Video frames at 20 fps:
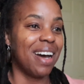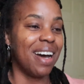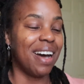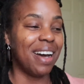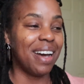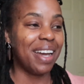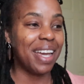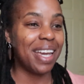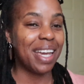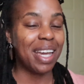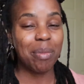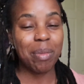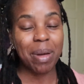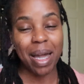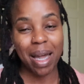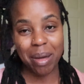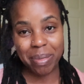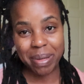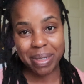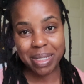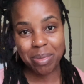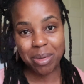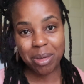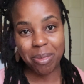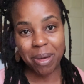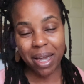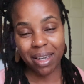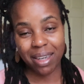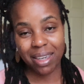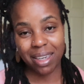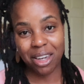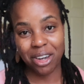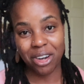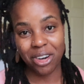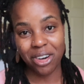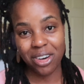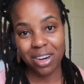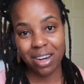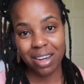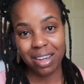I am happy to be back
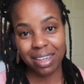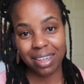here